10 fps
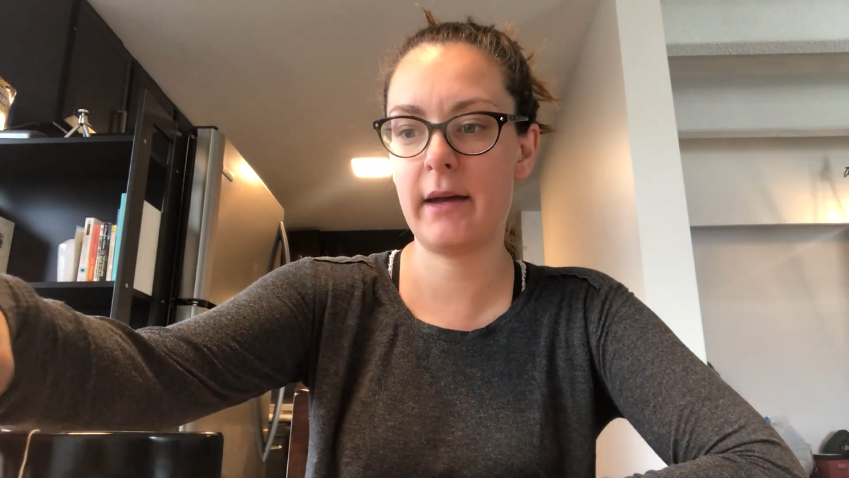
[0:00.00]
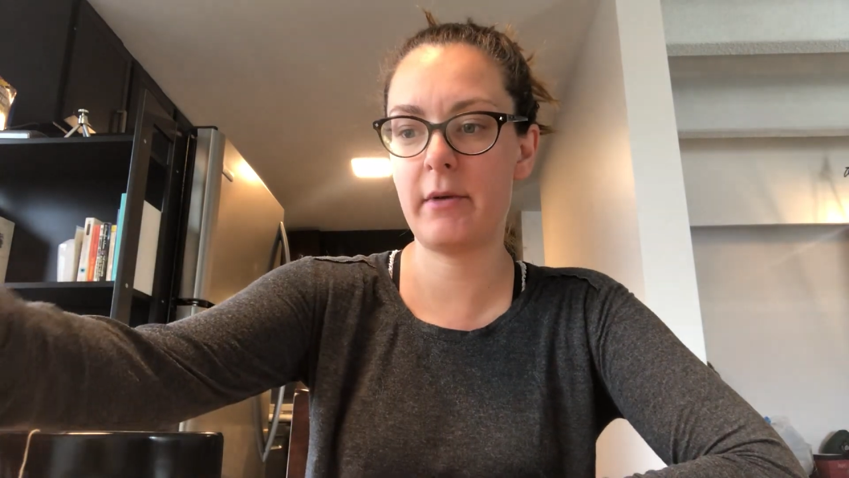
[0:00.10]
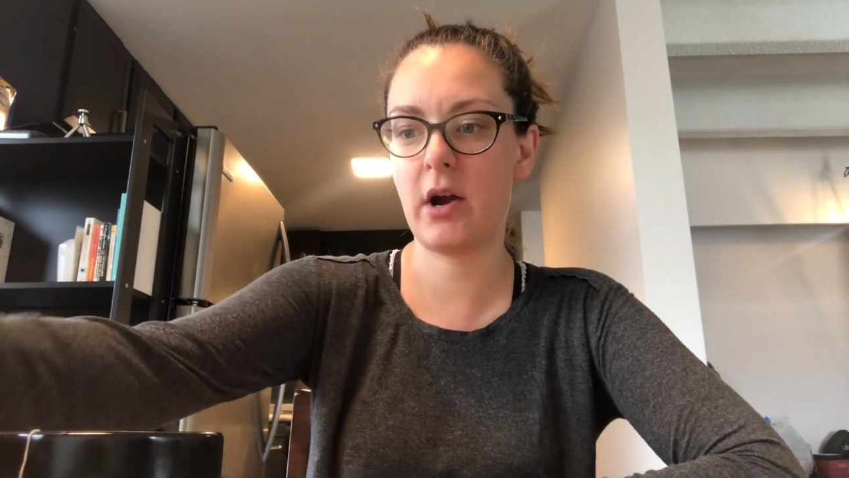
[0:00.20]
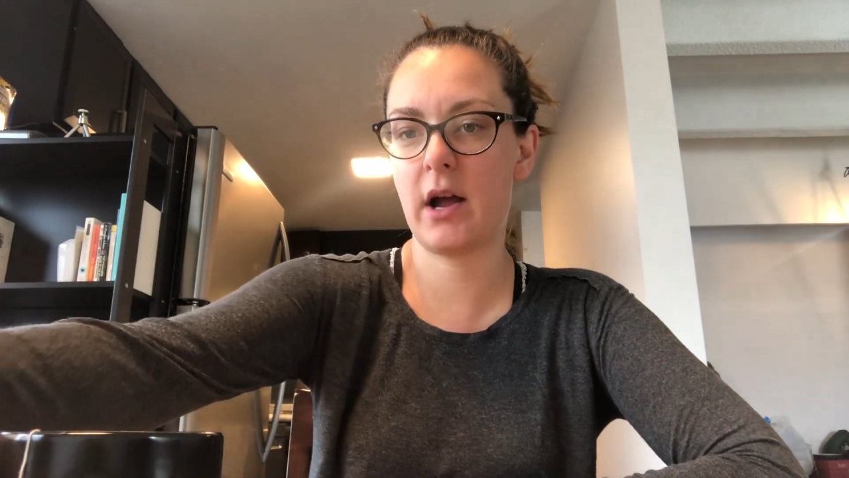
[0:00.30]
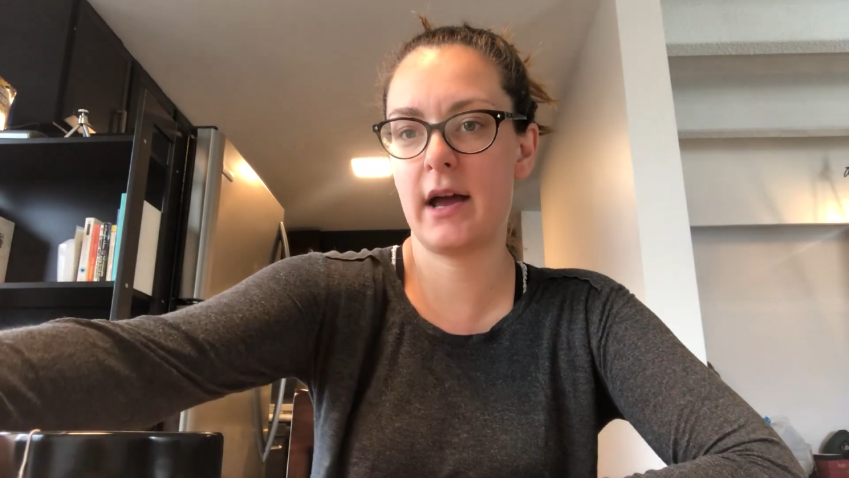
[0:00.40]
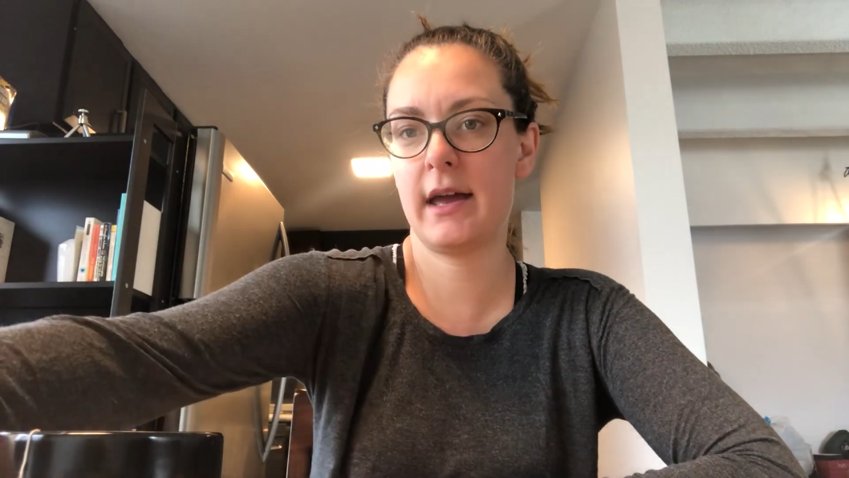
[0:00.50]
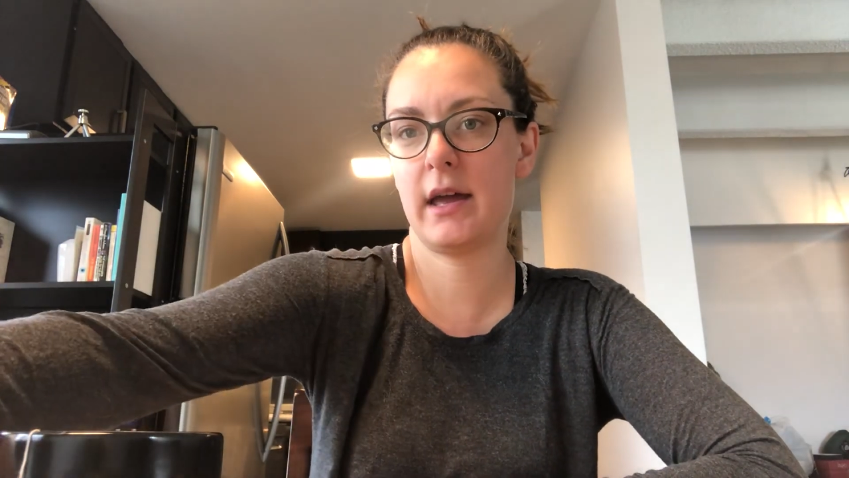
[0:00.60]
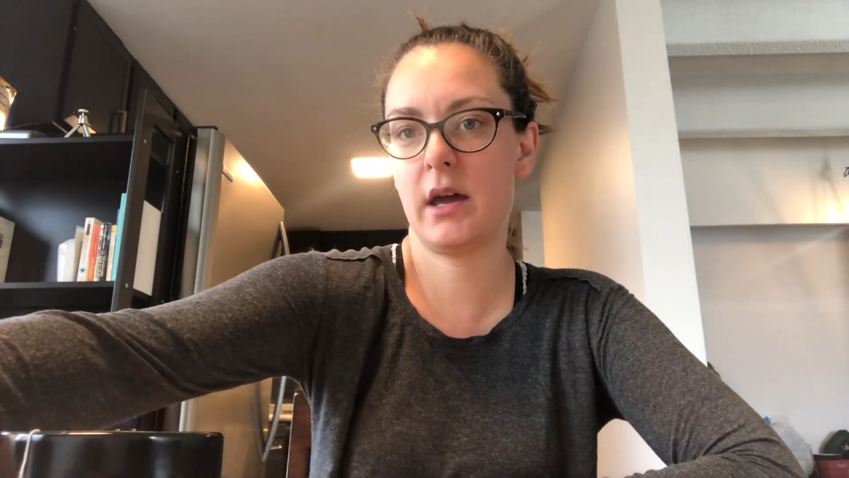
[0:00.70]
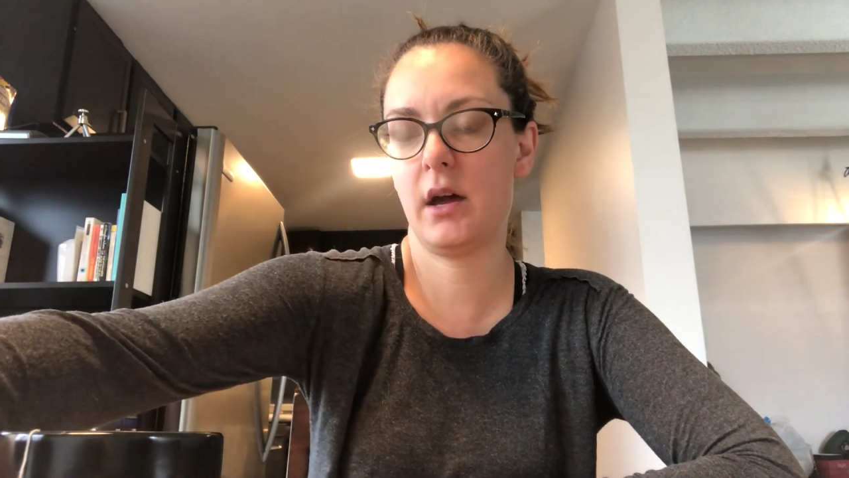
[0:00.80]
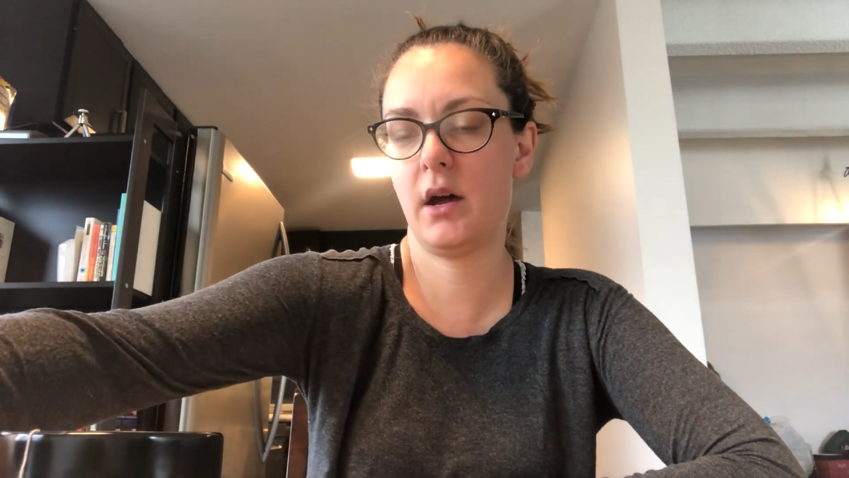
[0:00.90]

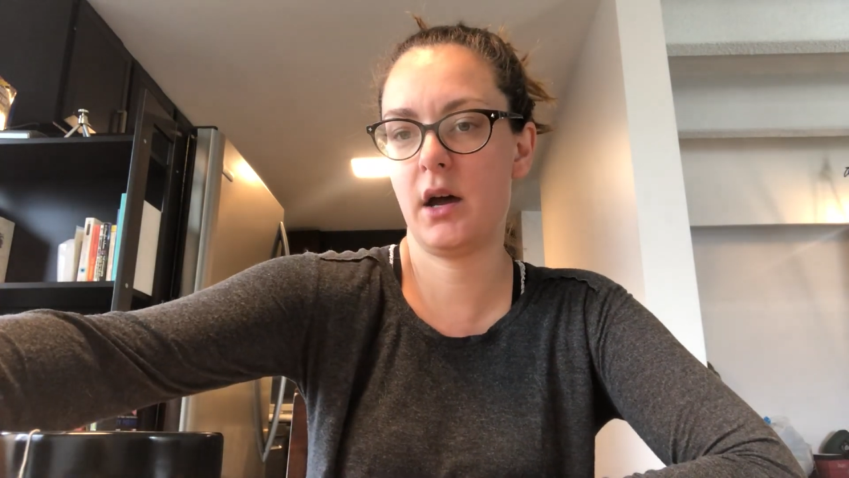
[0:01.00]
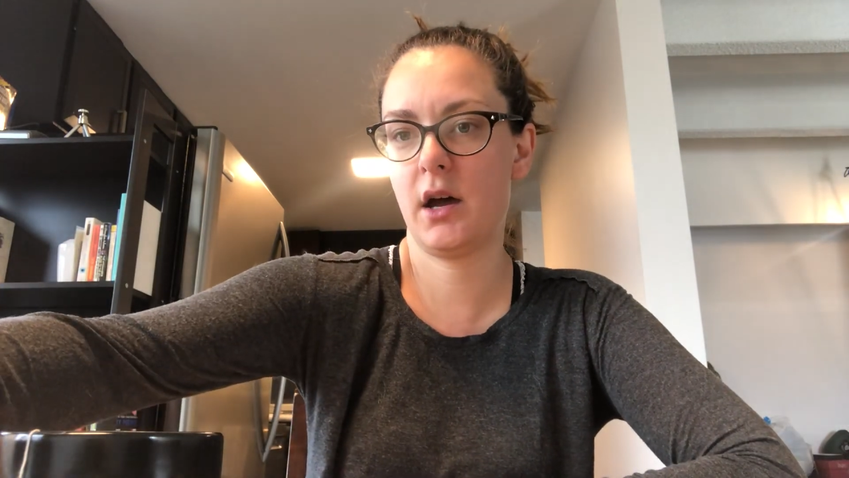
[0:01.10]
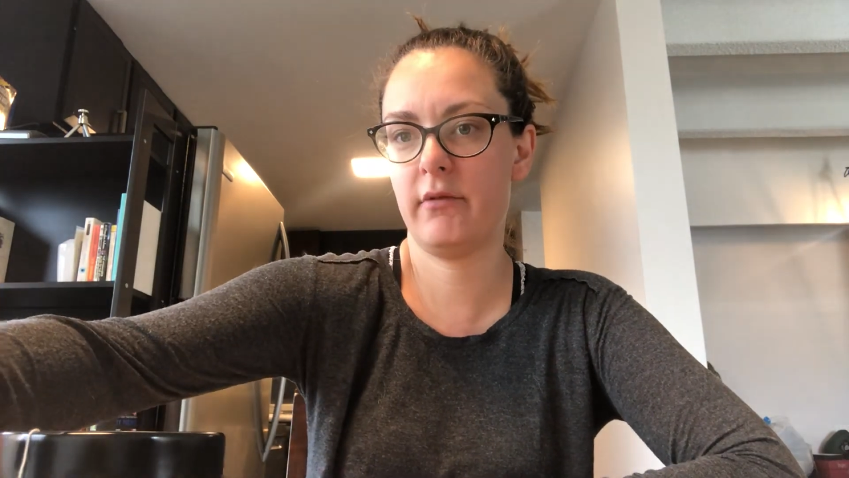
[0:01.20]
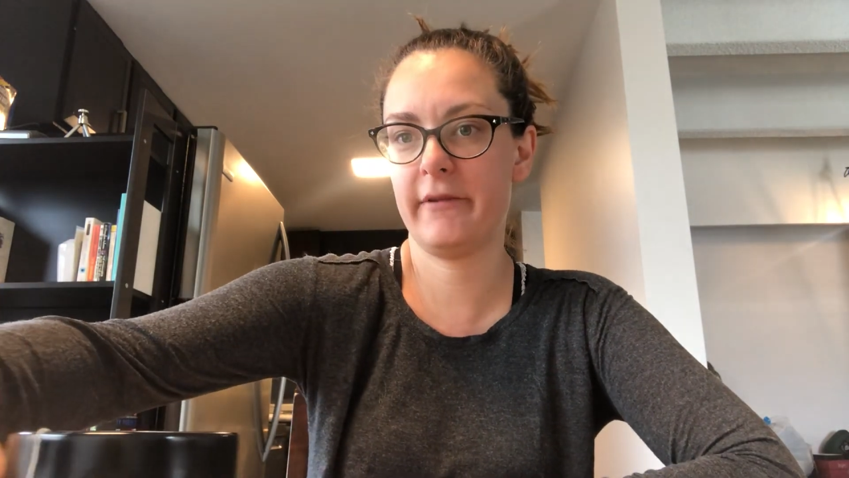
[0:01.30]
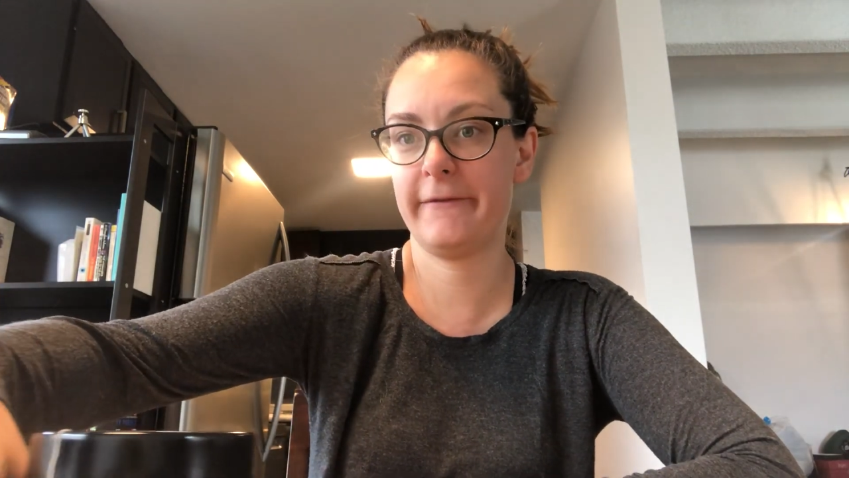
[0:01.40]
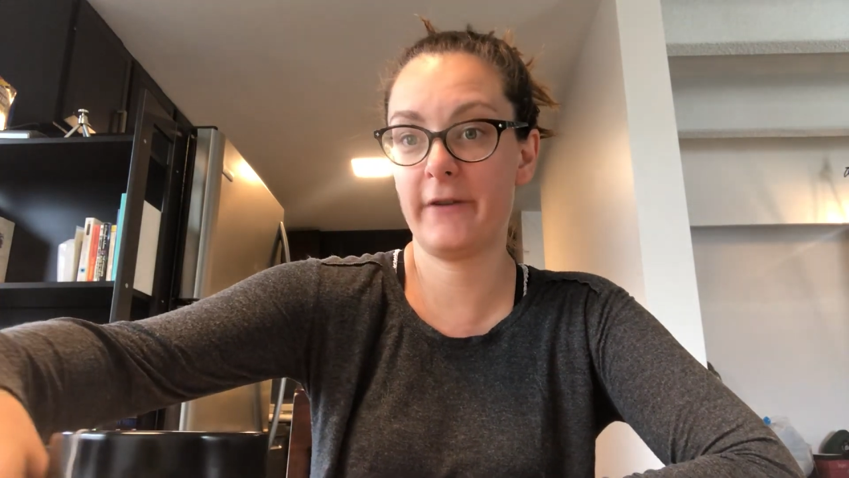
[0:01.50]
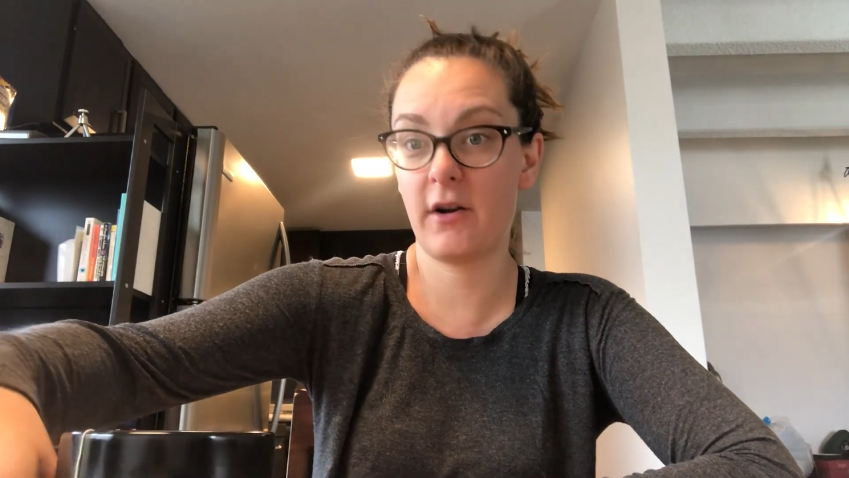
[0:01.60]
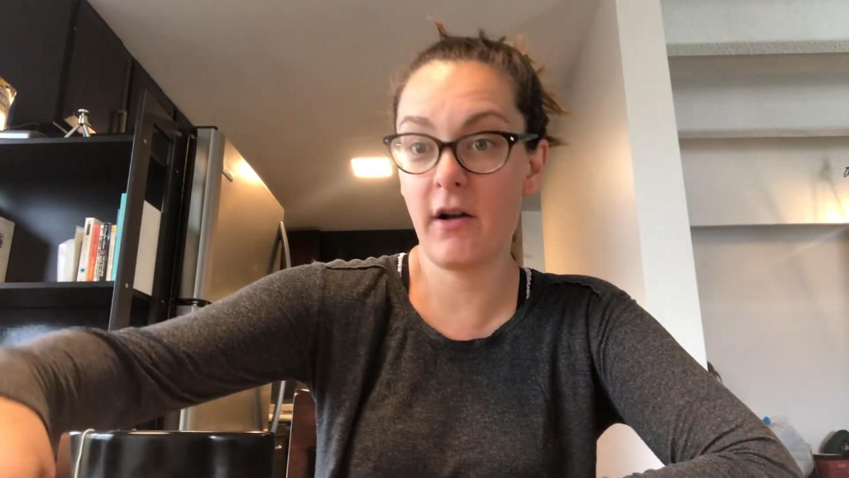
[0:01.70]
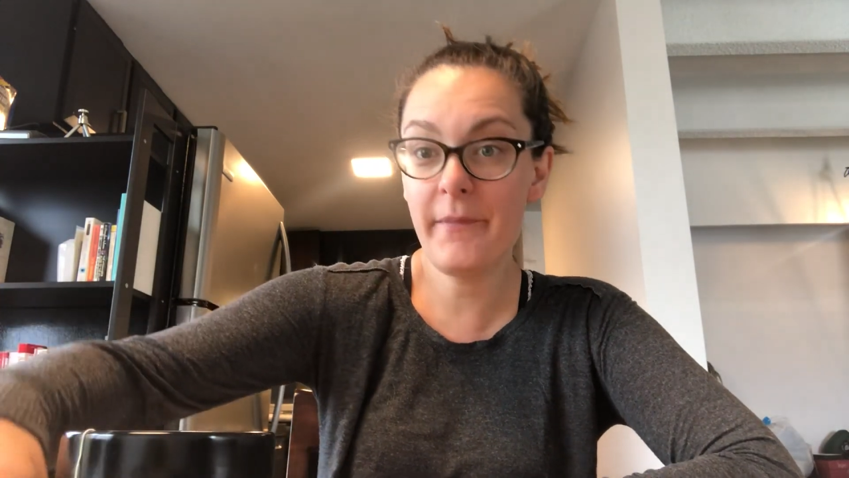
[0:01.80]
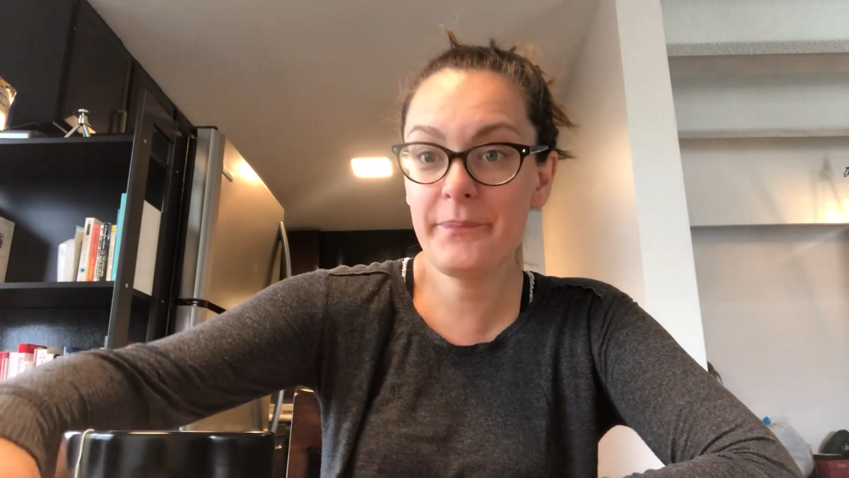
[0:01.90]
MRI
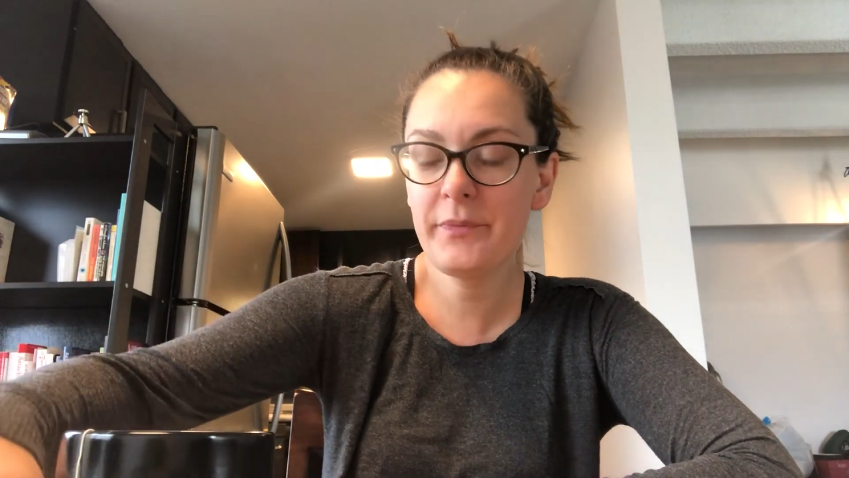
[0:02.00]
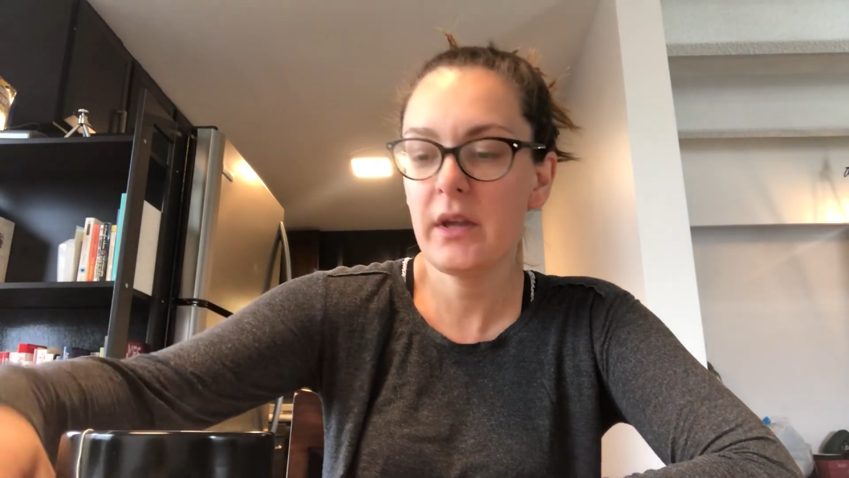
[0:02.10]
referral,